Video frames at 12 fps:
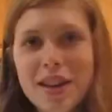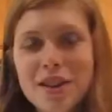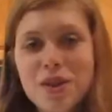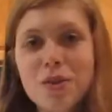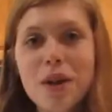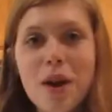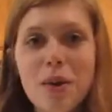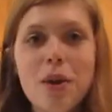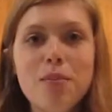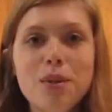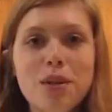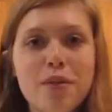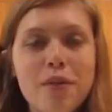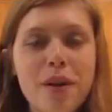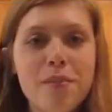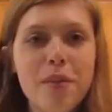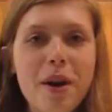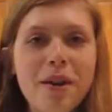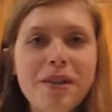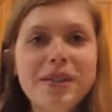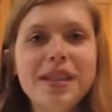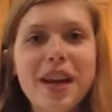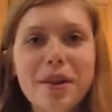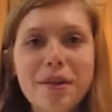So now comes the fun part,
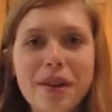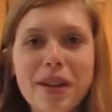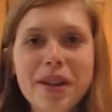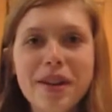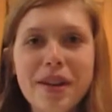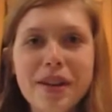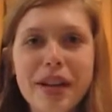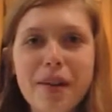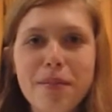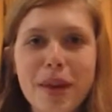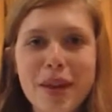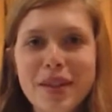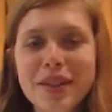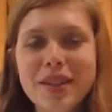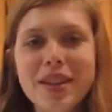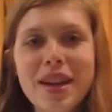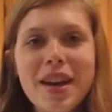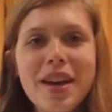decorating our cupcakes.